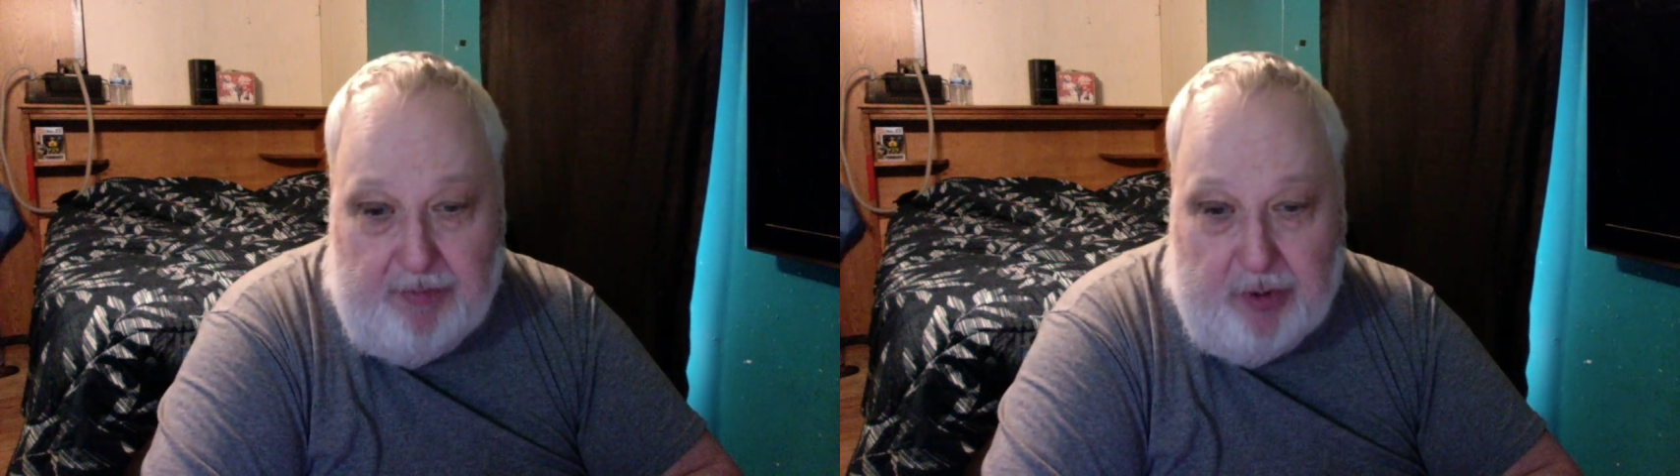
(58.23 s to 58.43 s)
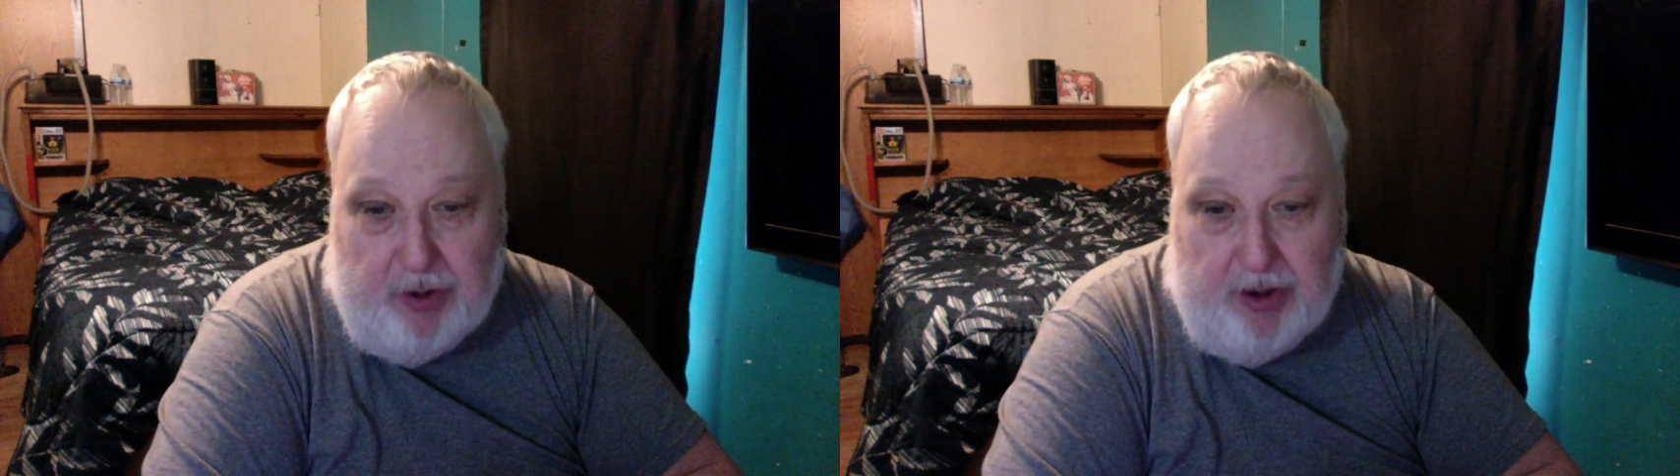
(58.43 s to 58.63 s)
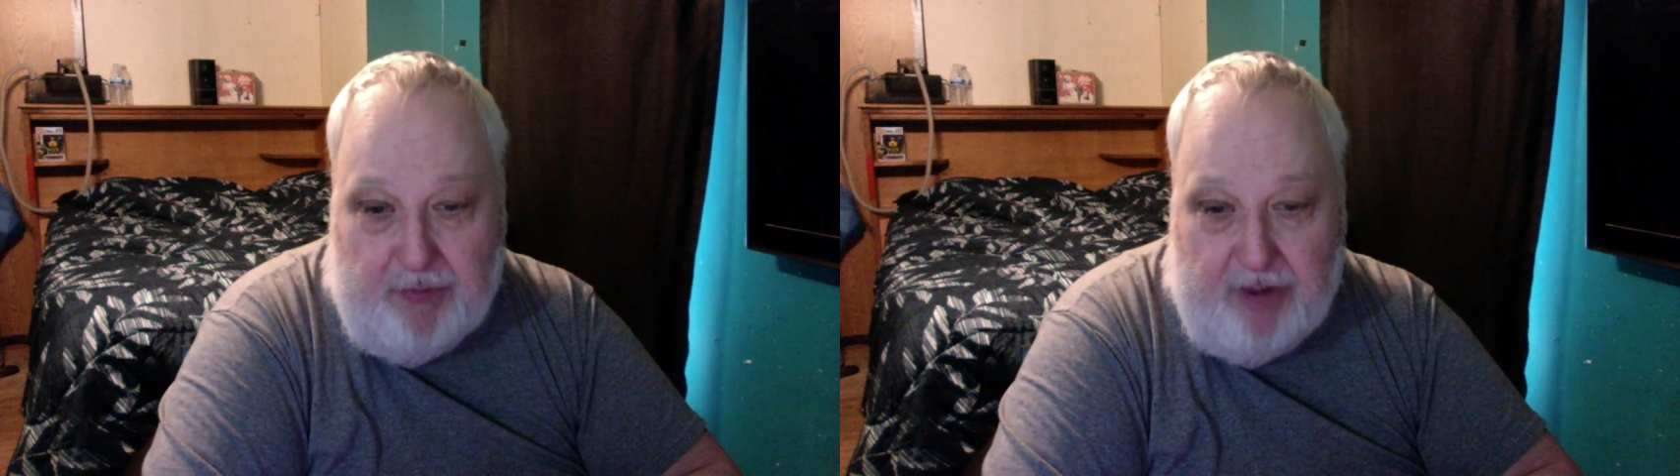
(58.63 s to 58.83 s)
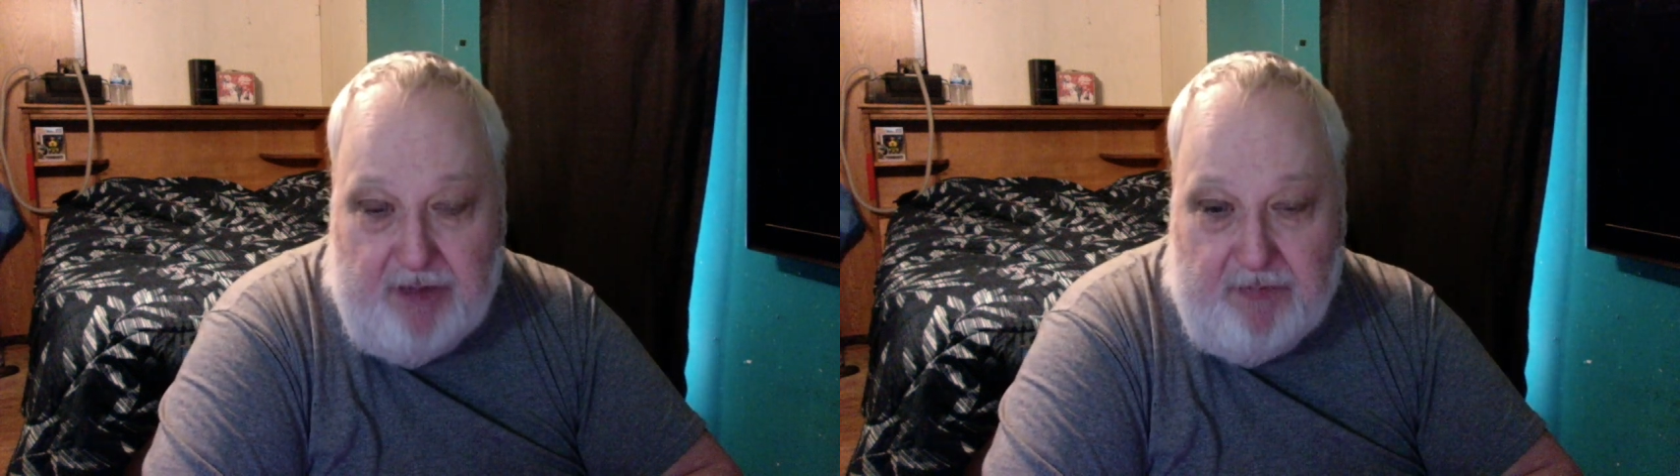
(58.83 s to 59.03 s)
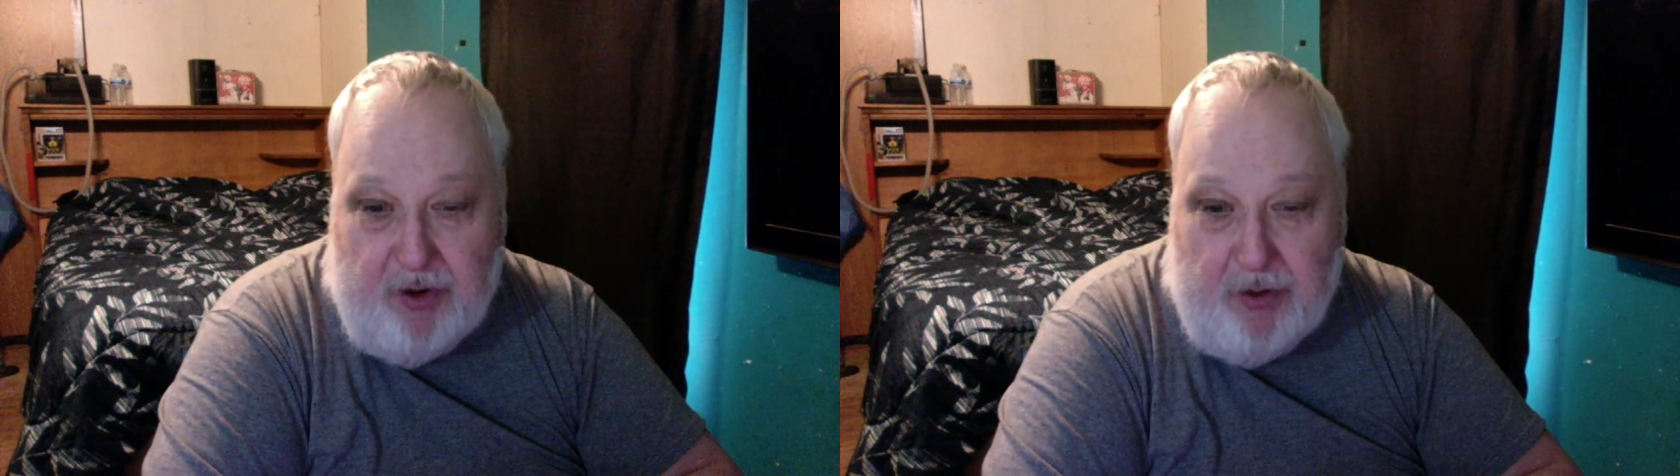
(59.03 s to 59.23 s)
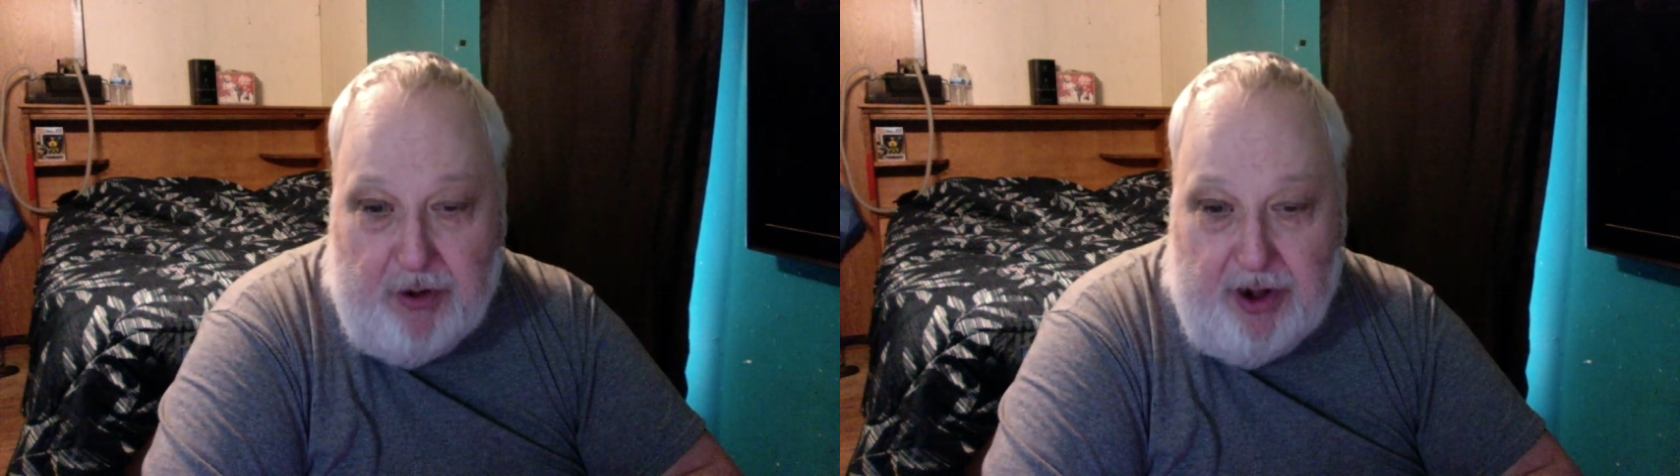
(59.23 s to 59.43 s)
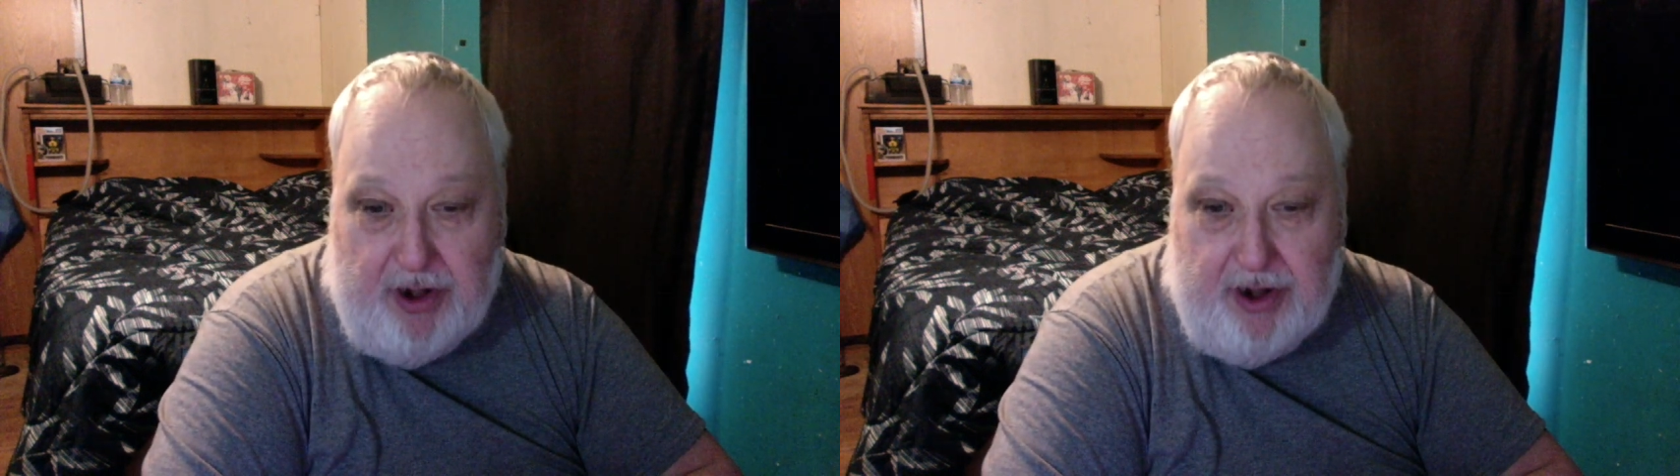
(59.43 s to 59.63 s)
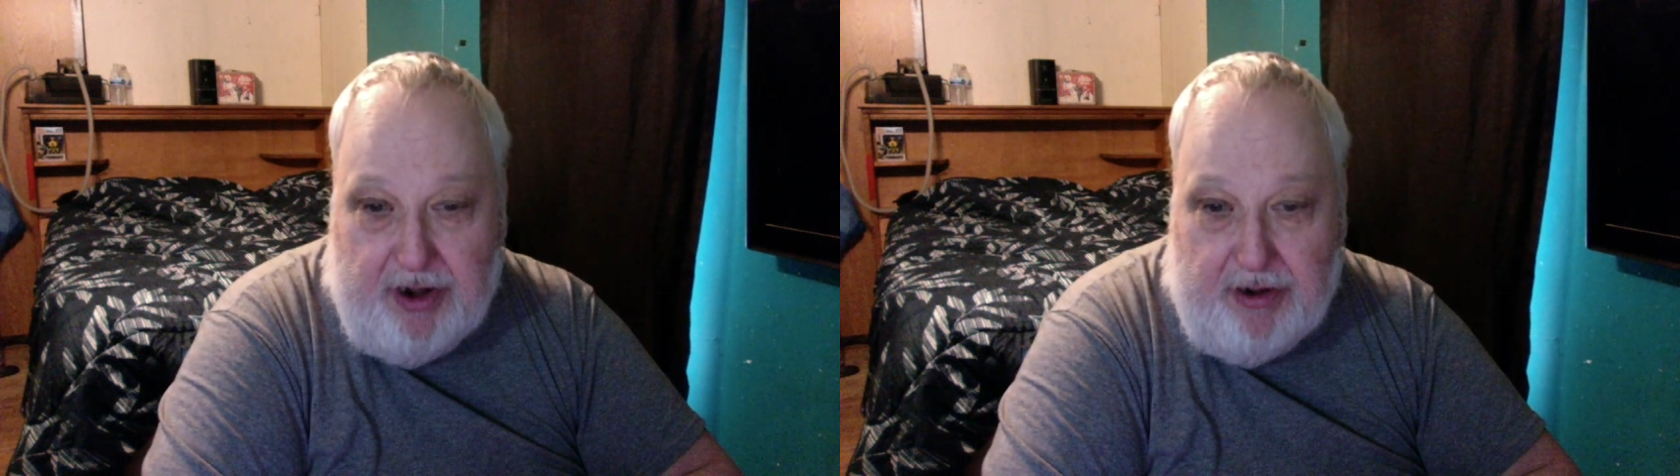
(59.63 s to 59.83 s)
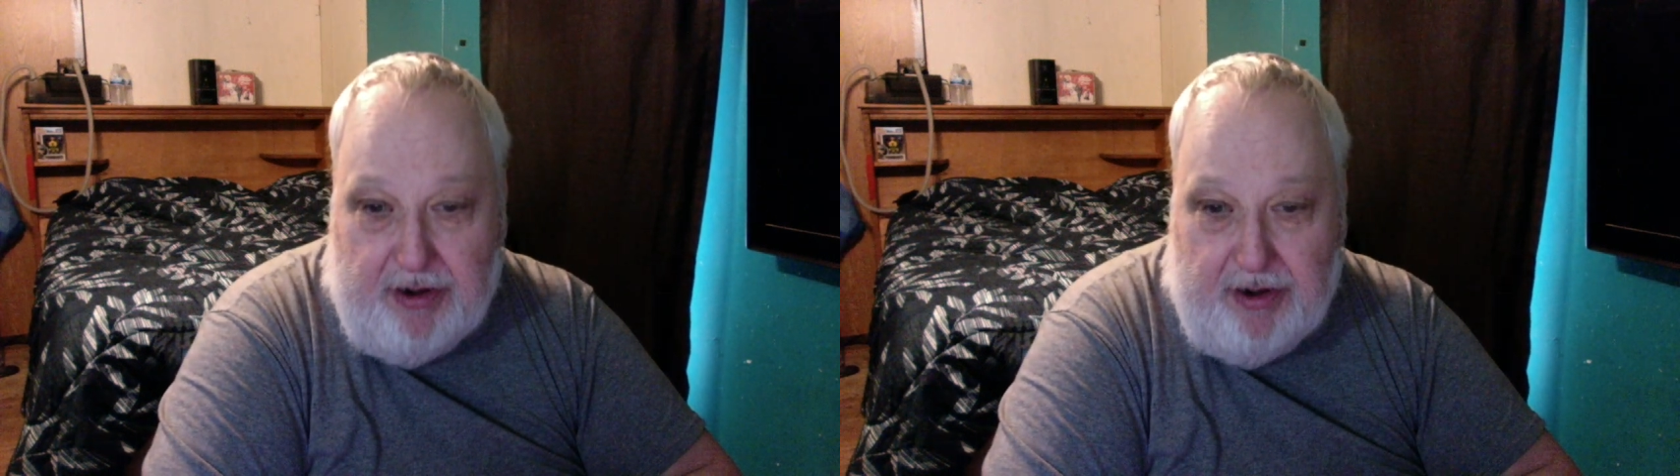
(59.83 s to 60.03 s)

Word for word: pull up the info on it here.